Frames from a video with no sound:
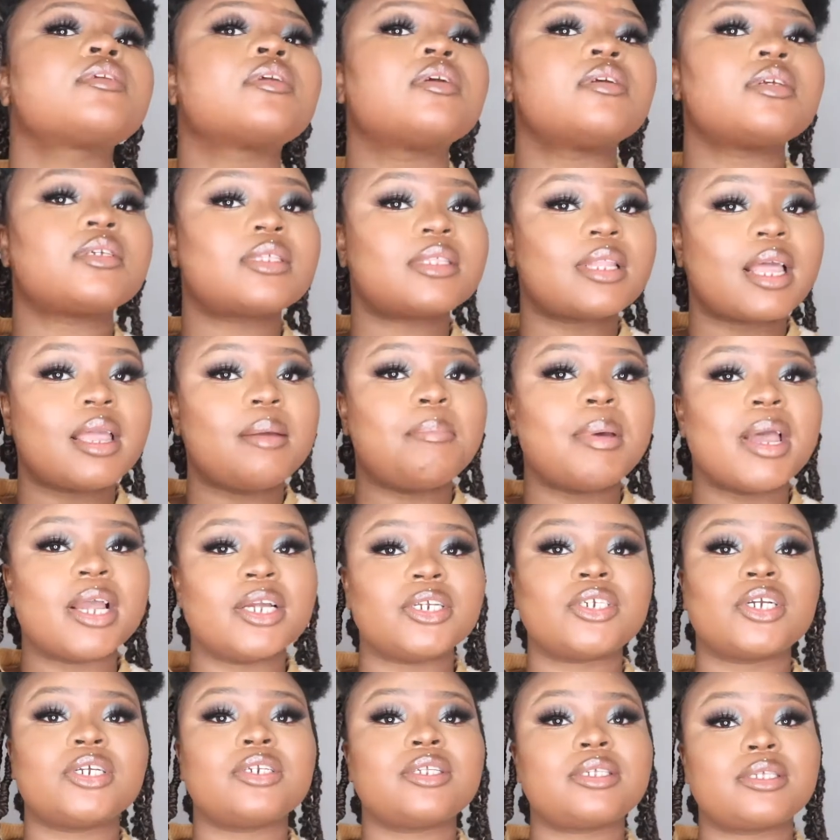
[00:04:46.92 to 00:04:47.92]
stay
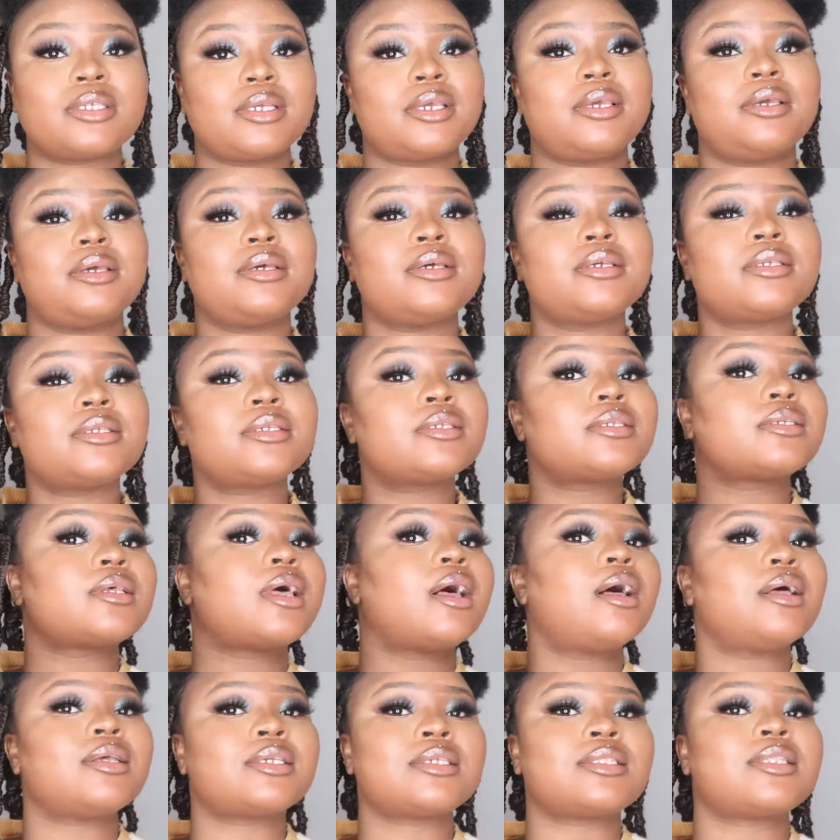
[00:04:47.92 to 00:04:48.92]
patient, sis,
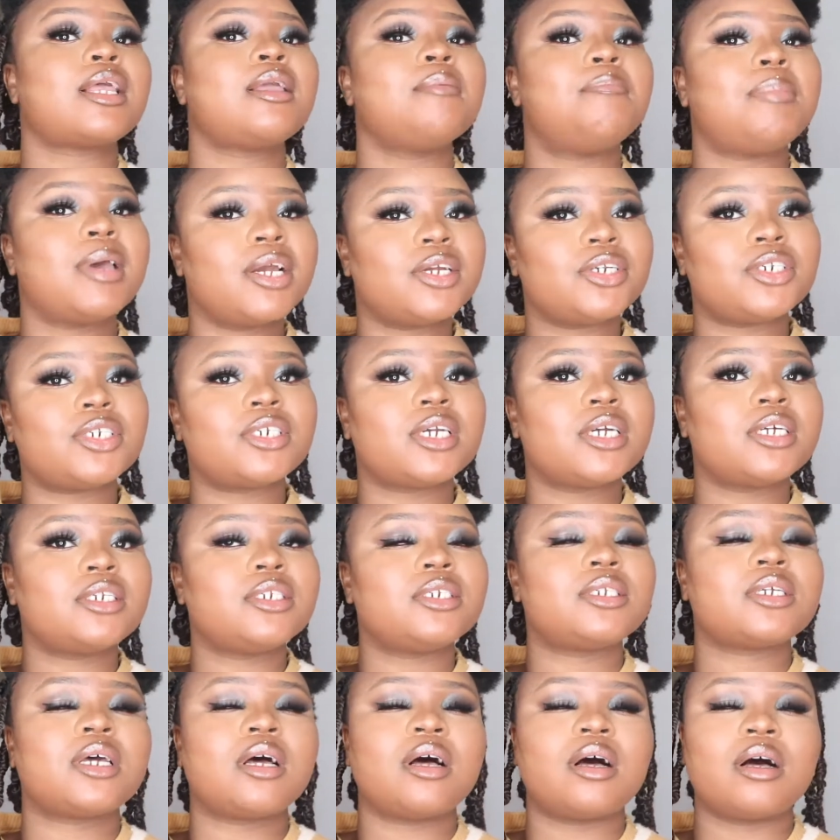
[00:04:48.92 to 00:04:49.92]
stay
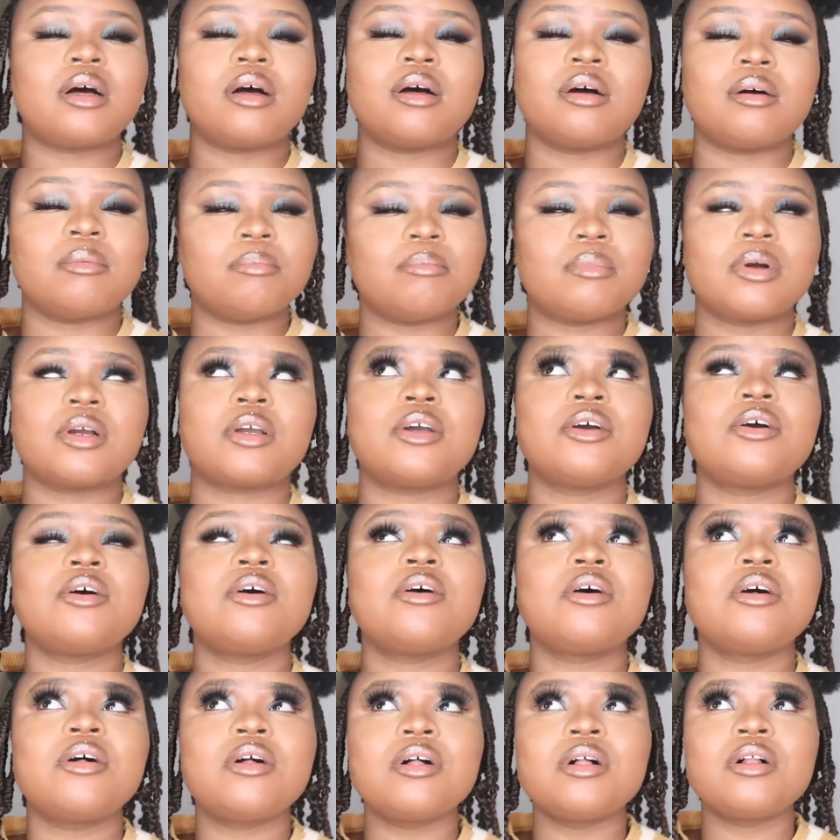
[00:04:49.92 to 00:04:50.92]
patient,
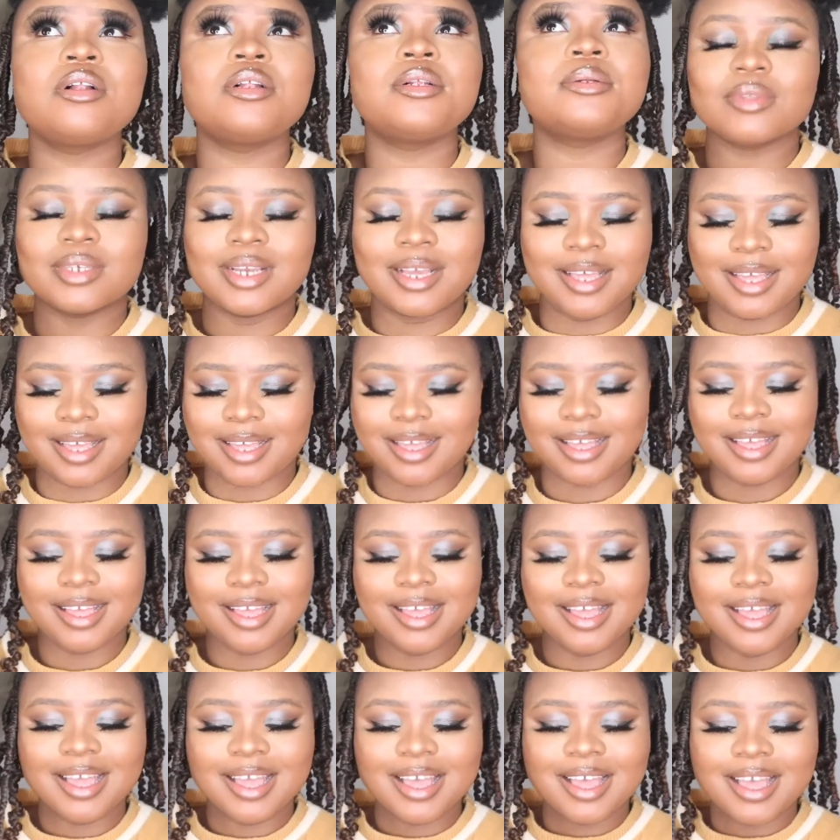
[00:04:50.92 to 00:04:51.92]
girl.
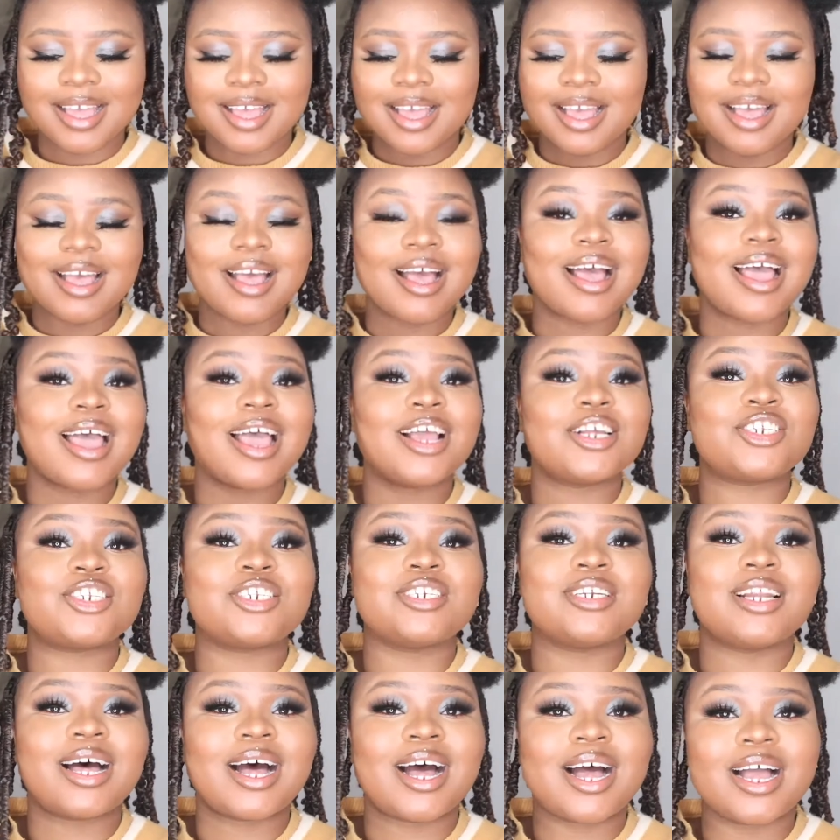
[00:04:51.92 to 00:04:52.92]
At
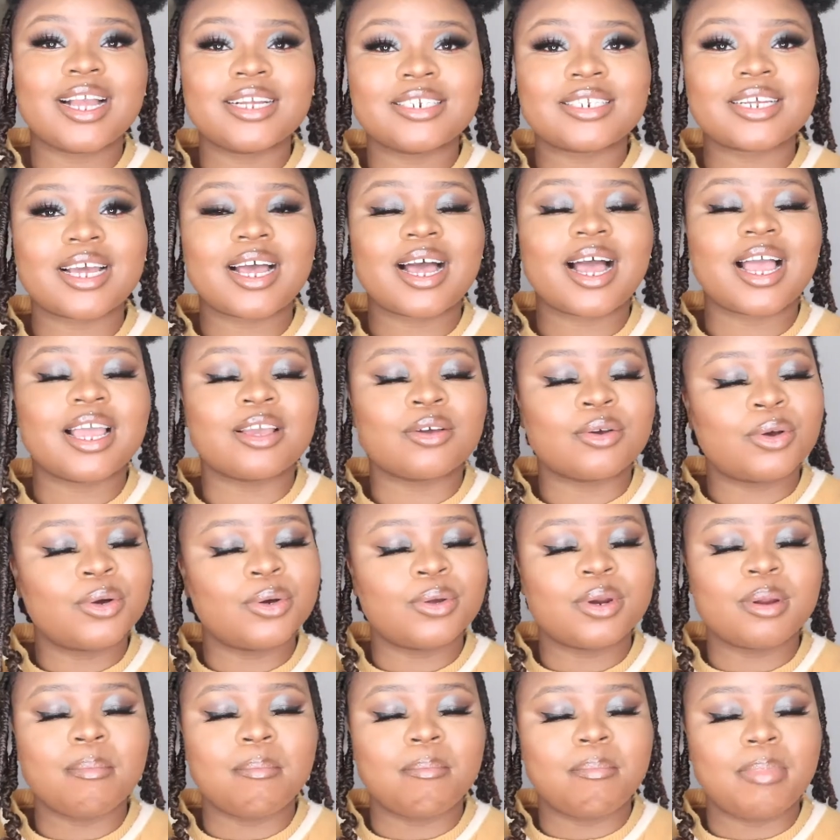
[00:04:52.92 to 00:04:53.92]
night I
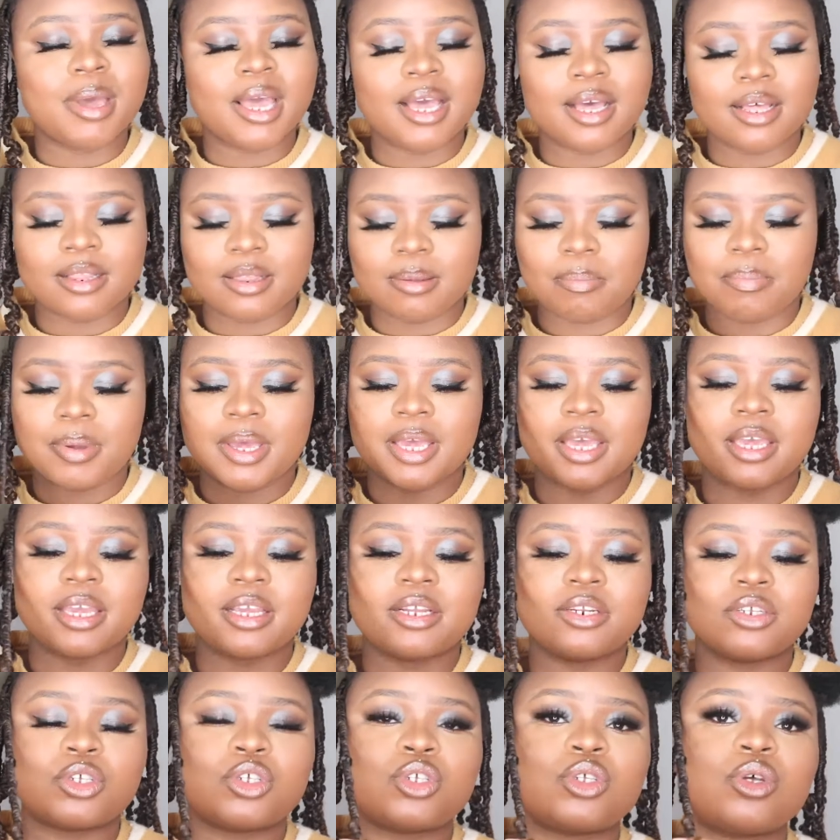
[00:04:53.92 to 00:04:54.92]
couldn't bear the
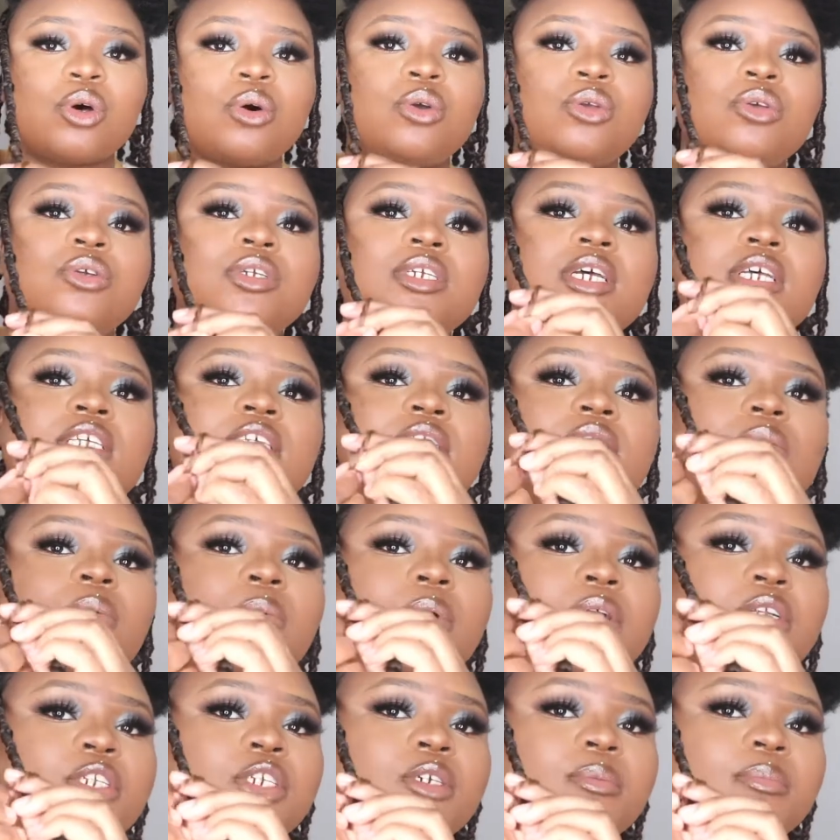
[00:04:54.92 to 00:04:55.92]
pain, so you just
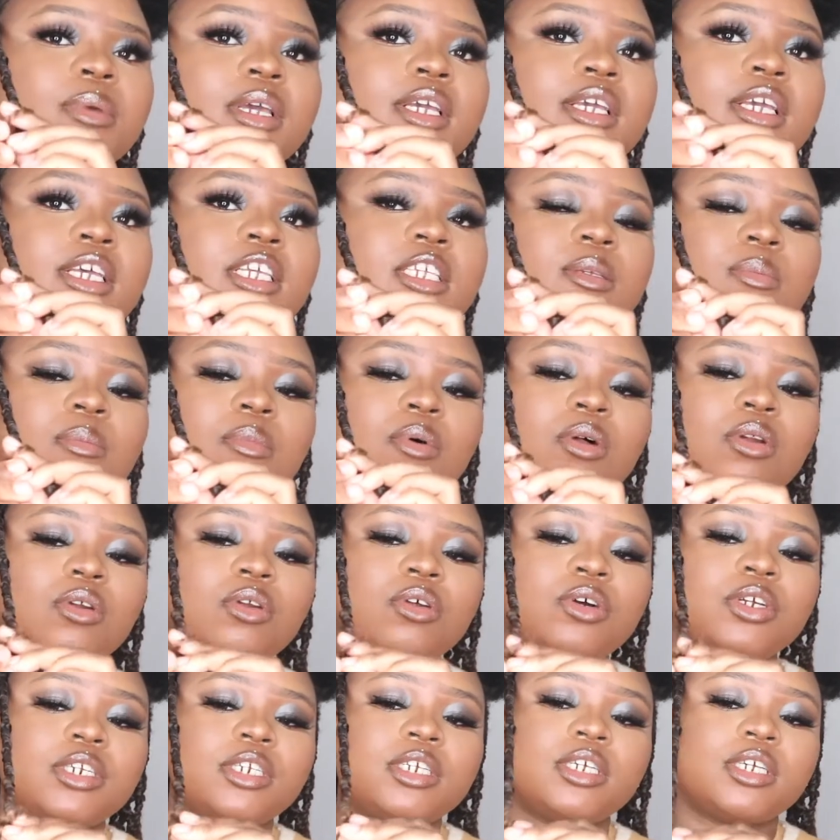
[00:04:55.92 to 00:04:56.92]
want to make a small
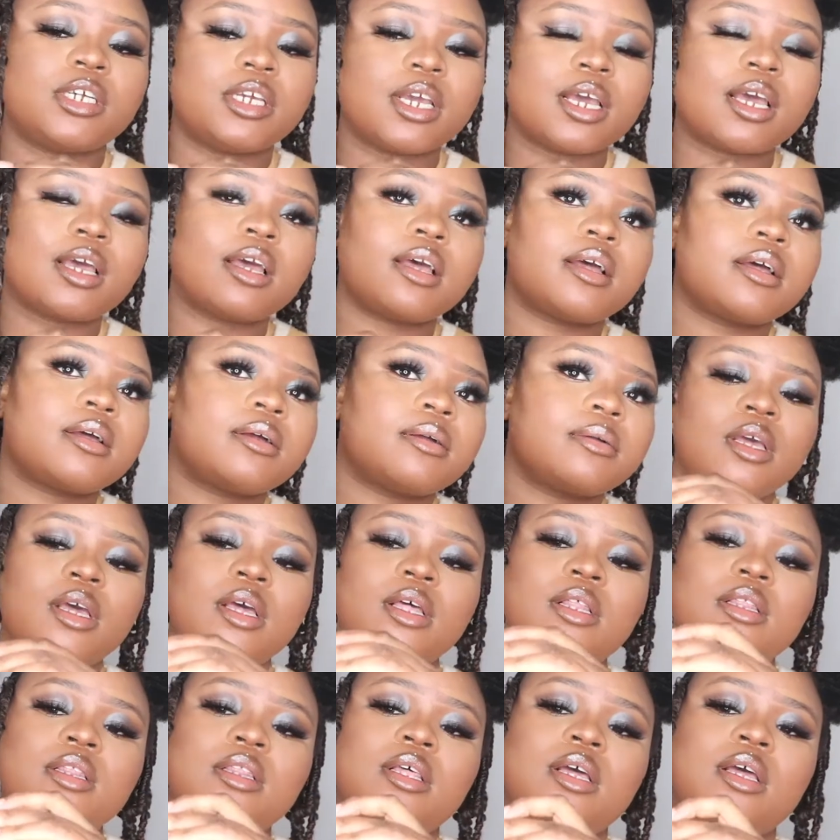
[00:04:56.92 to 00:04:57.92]
knot here
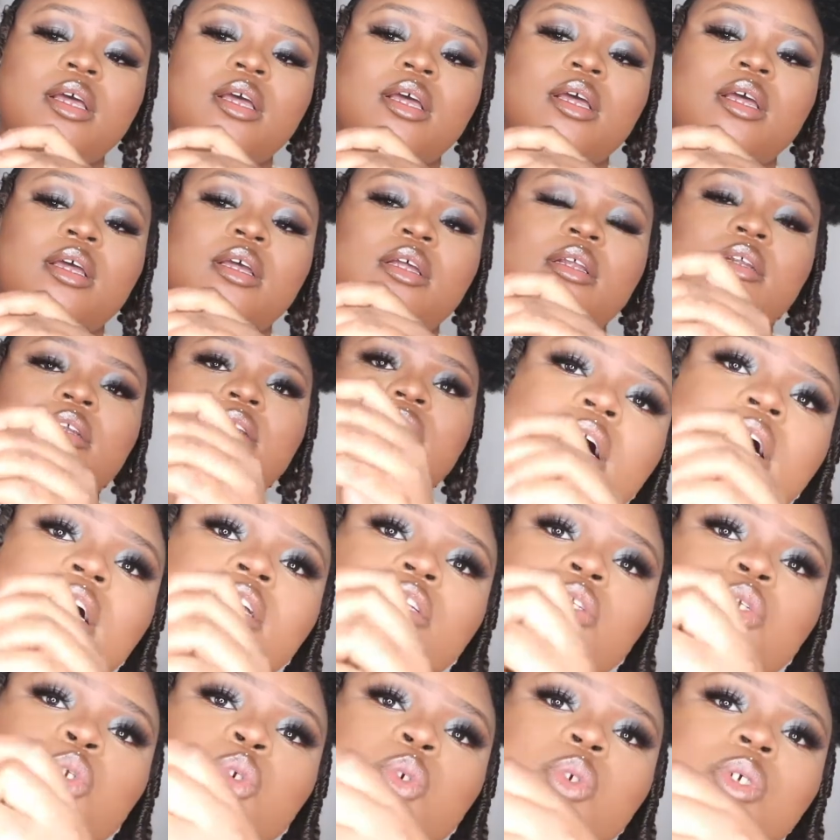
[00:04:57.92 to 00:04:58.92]
and then
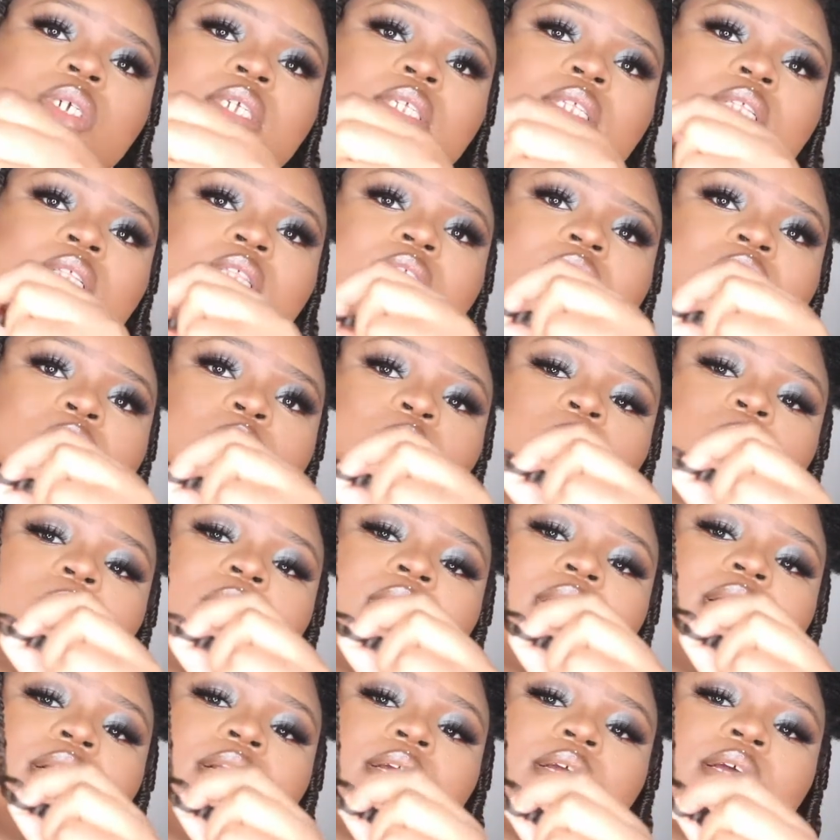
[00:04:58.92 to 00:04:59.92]
untwist this
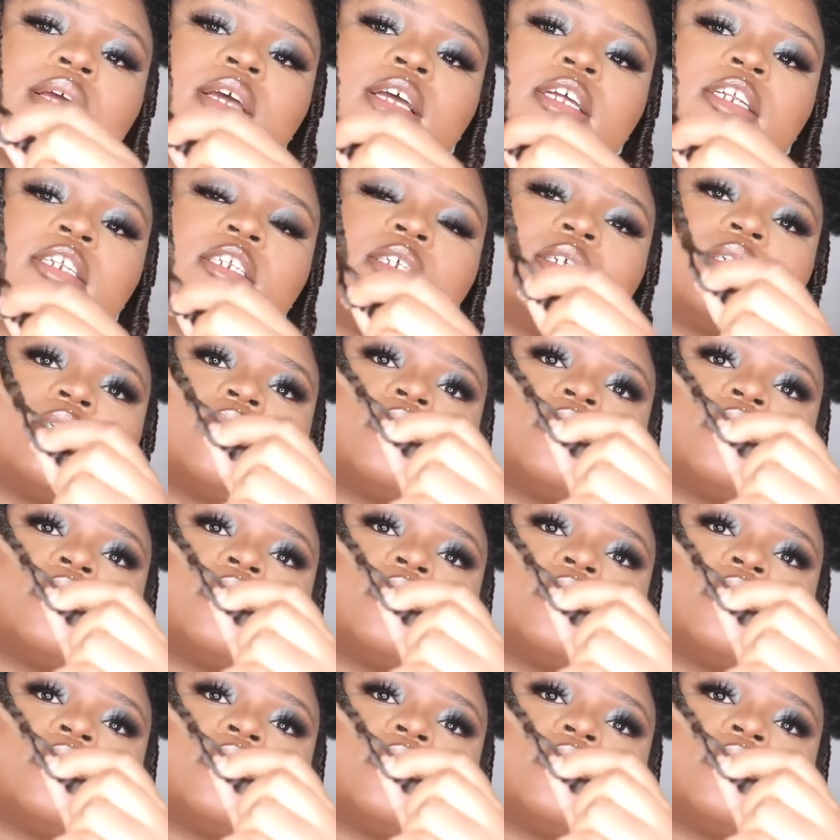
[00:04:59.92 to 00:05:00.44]
one, and